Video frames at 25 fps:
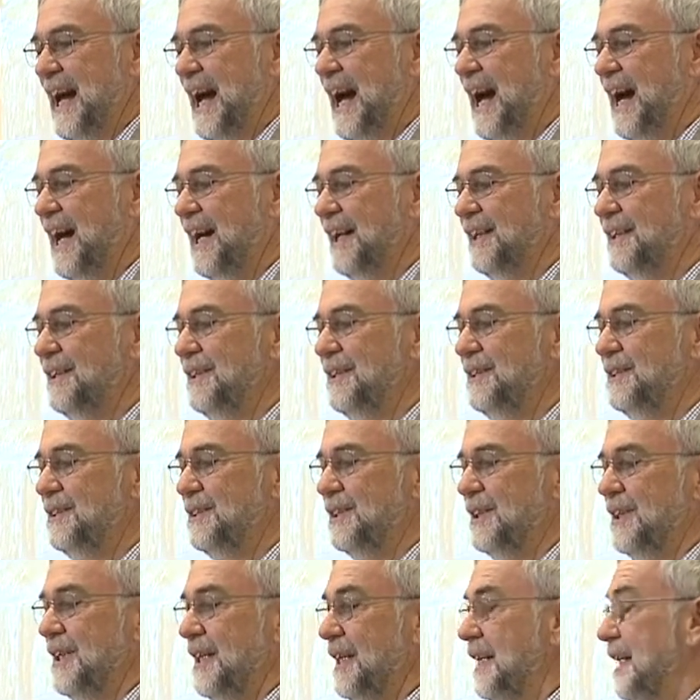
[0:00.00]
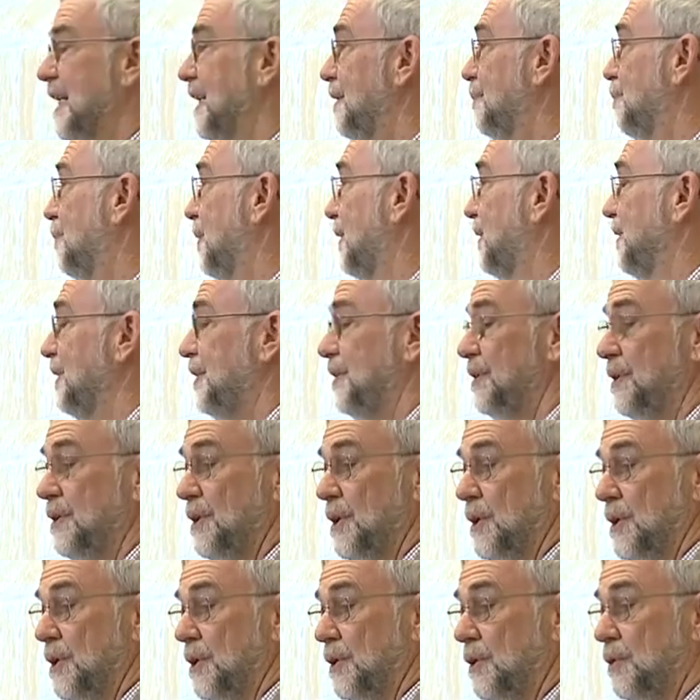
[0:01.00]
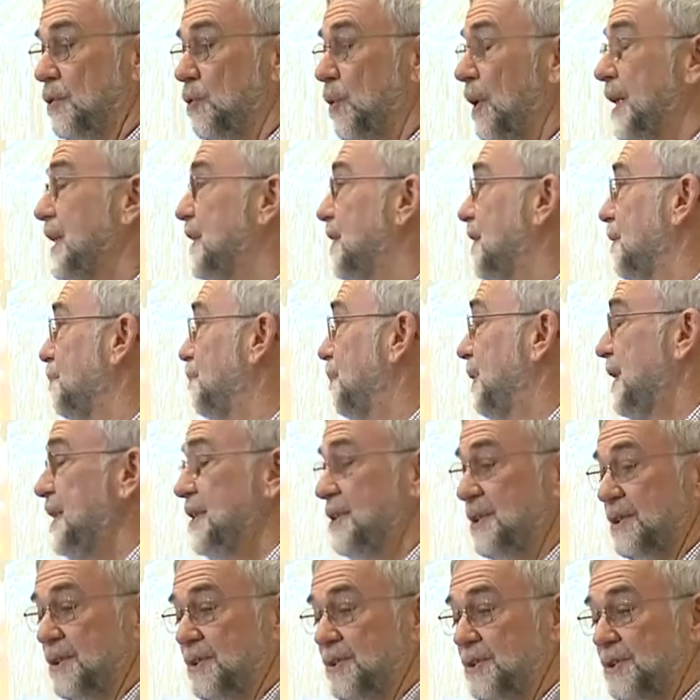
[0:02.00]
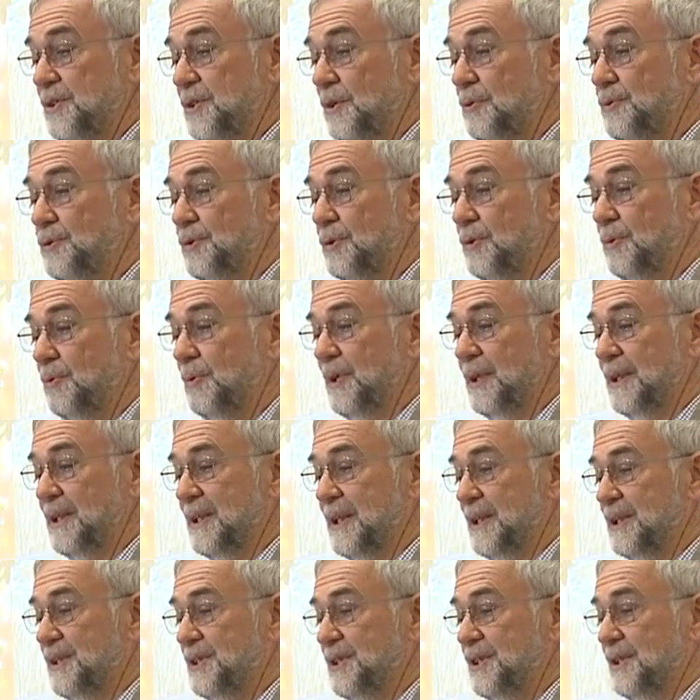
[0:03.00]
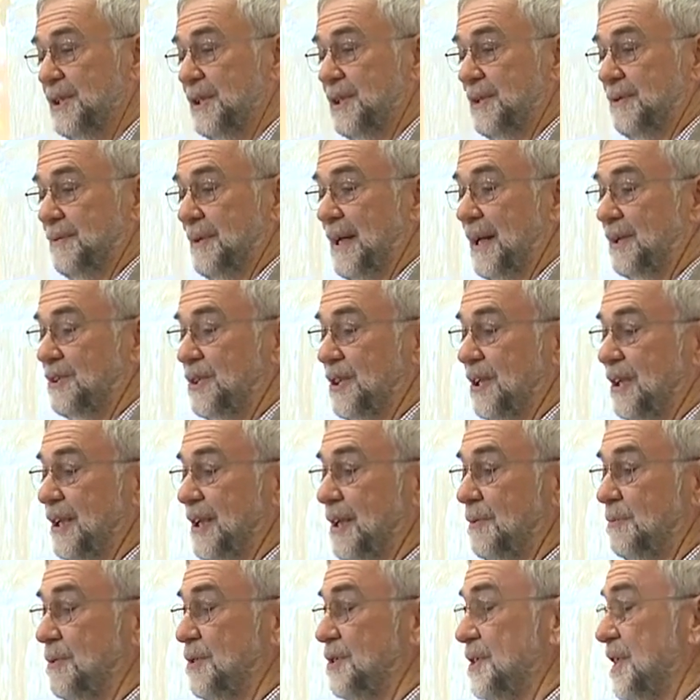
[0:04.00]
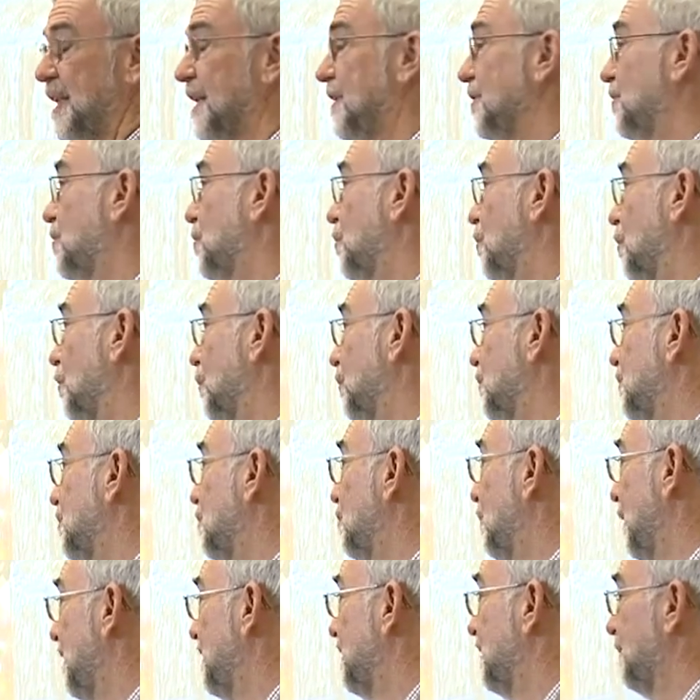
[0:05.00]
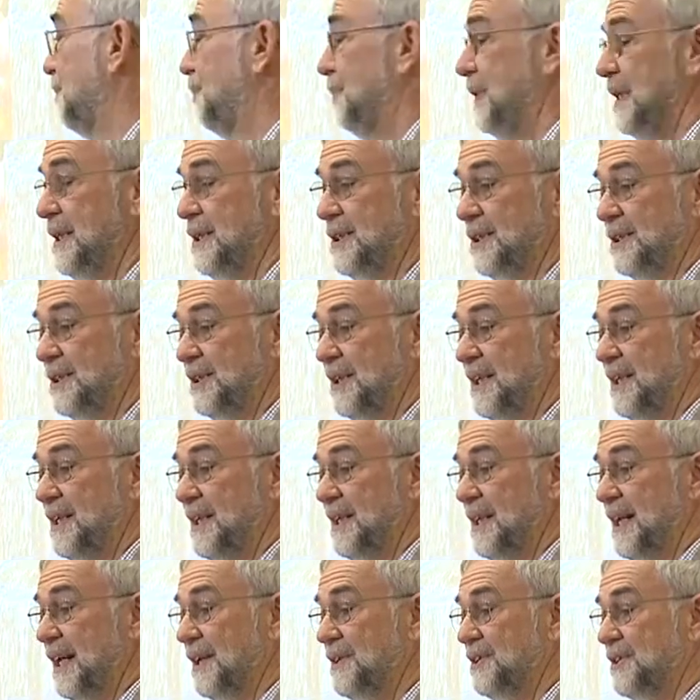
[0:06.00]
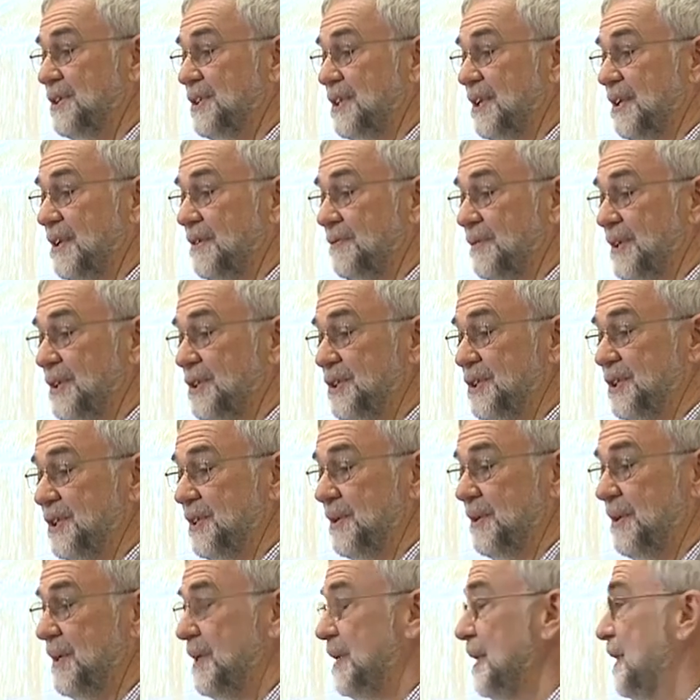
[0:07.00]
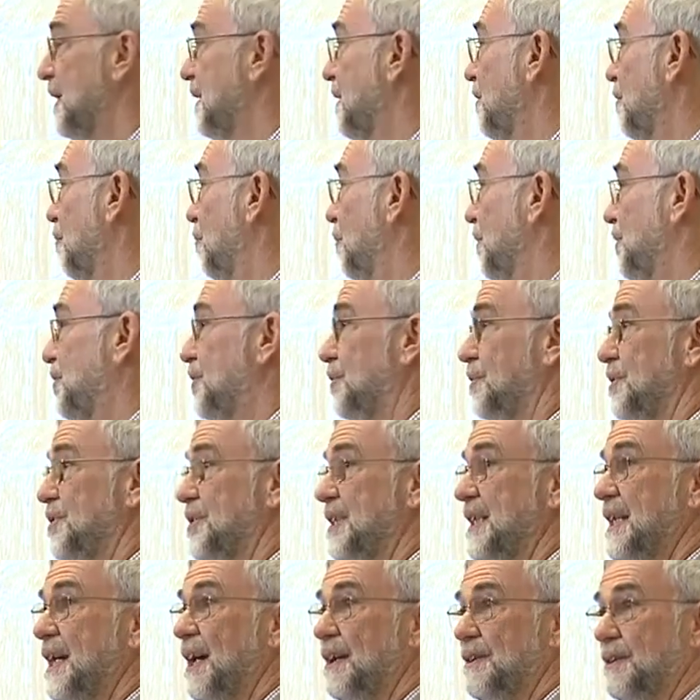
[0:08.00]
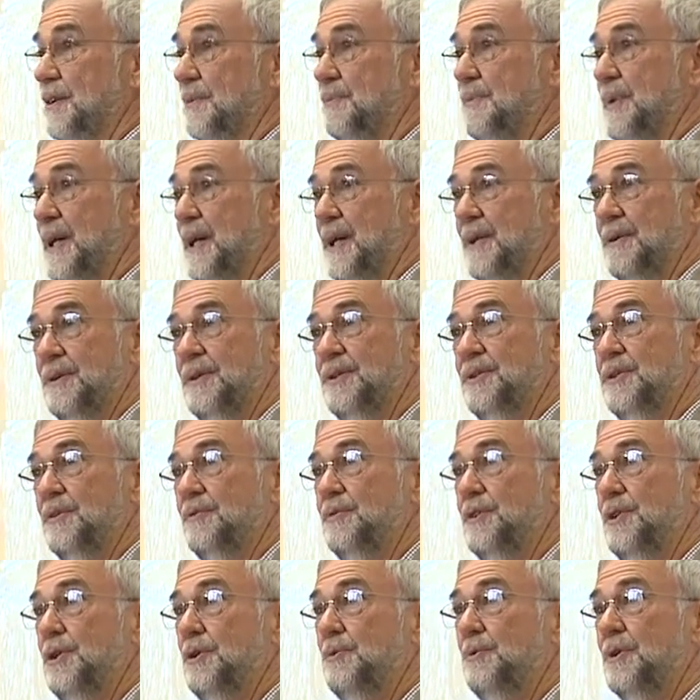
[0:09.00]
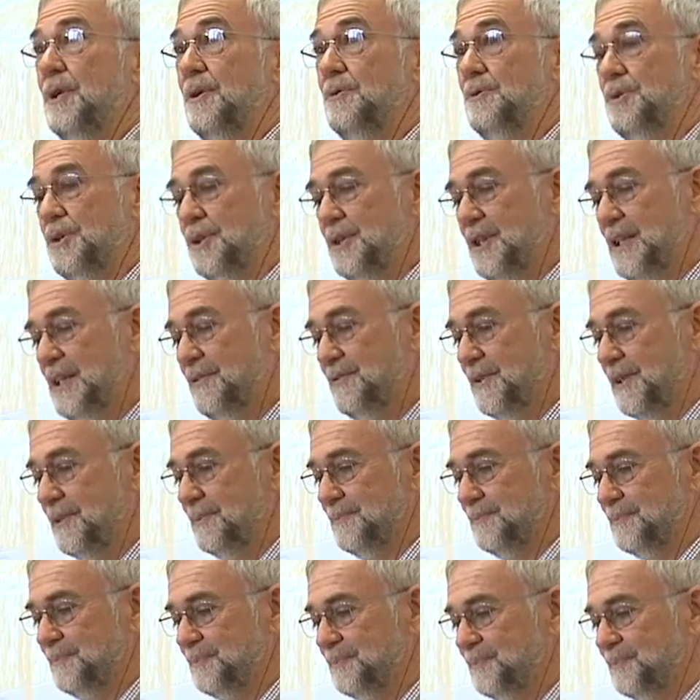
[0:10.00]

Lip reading: And in Britain, Quaker Peace and Social Witness, actually it was then called Quaker Peace and Service, which was the other parent of QNO Geneva.